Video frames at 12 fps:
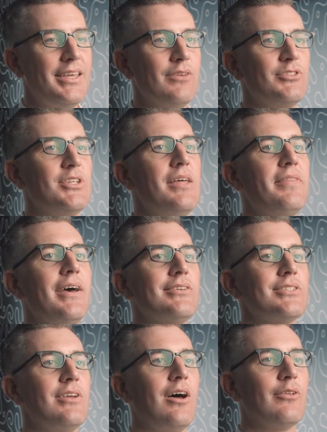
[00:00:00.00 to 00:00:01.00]
gives
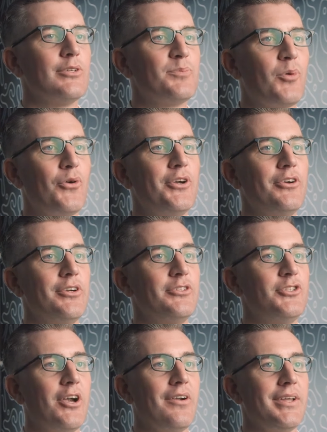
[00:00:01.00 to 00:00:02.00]
$10,000 per year
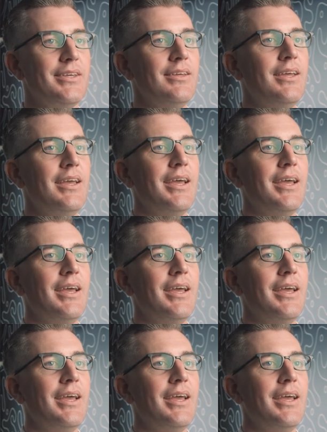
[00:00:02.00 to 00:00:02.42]
to charity